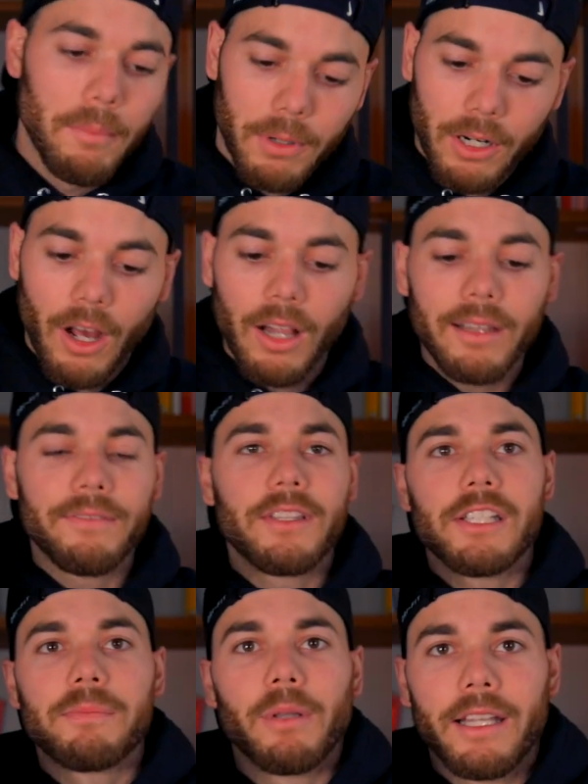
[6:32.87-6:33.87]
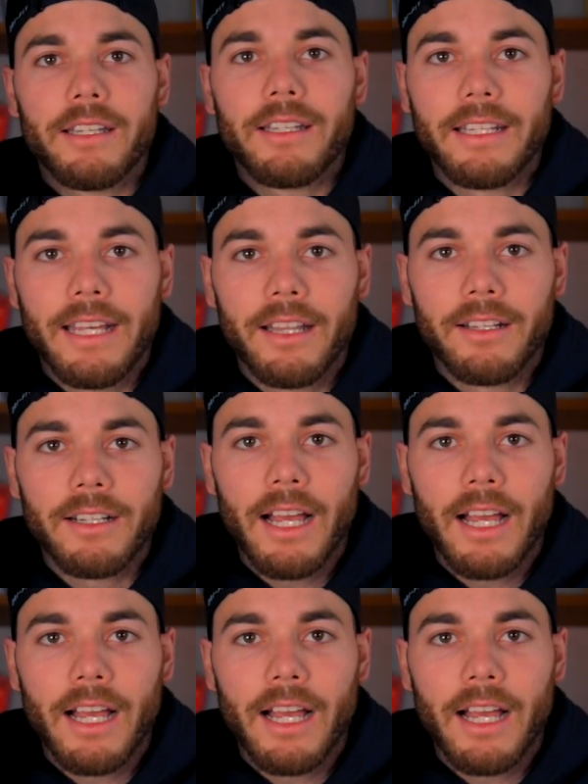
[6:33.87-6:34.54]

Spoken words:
But all of these blended together,